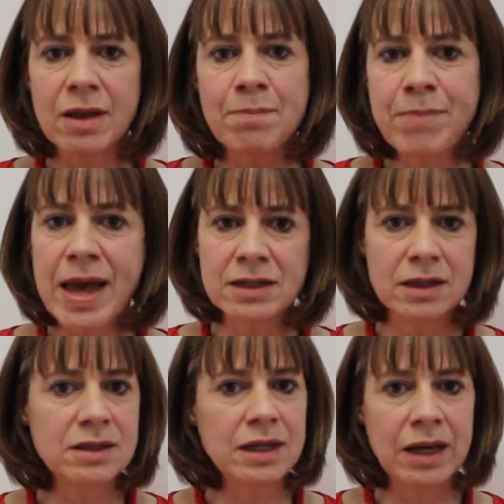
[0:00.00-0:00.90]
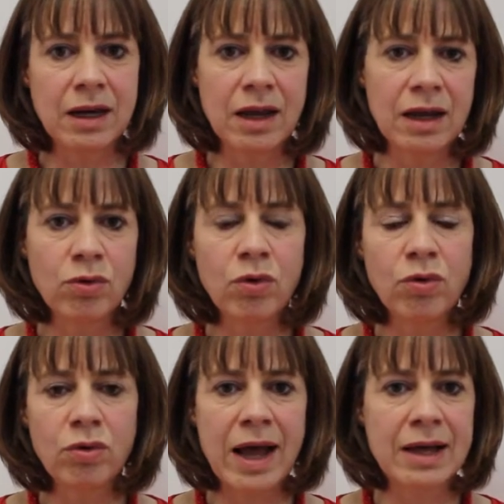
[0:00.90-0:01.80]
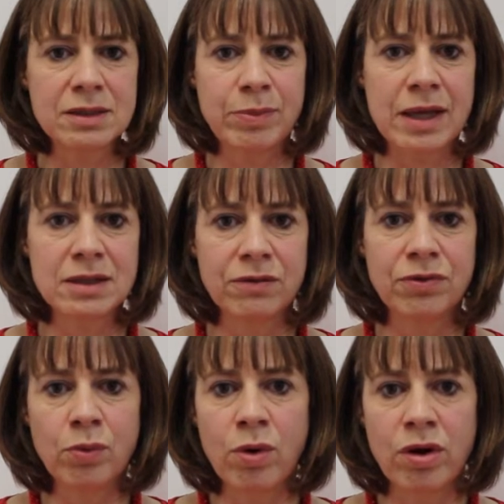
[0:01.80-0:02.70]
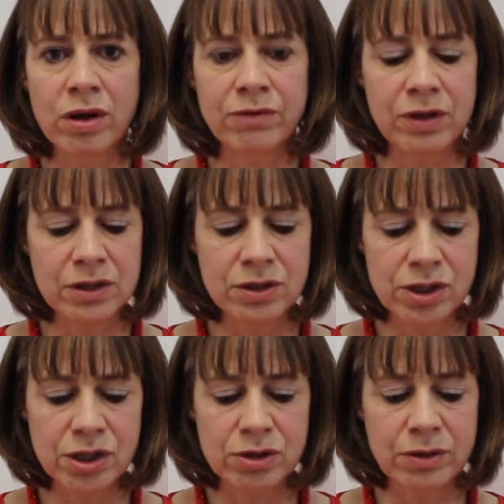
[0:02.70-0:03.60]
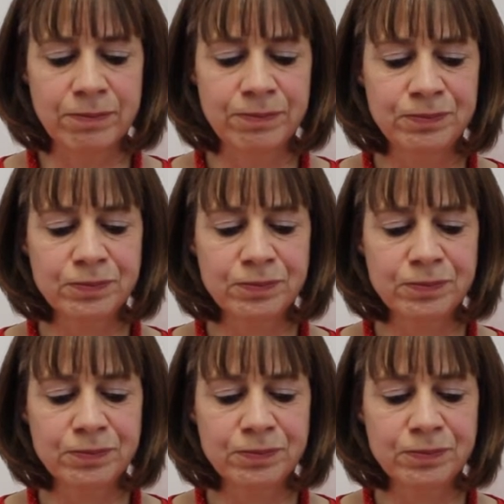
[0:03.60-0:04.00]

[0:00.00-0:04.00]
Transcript: embedded in all aspects of the work of the institution.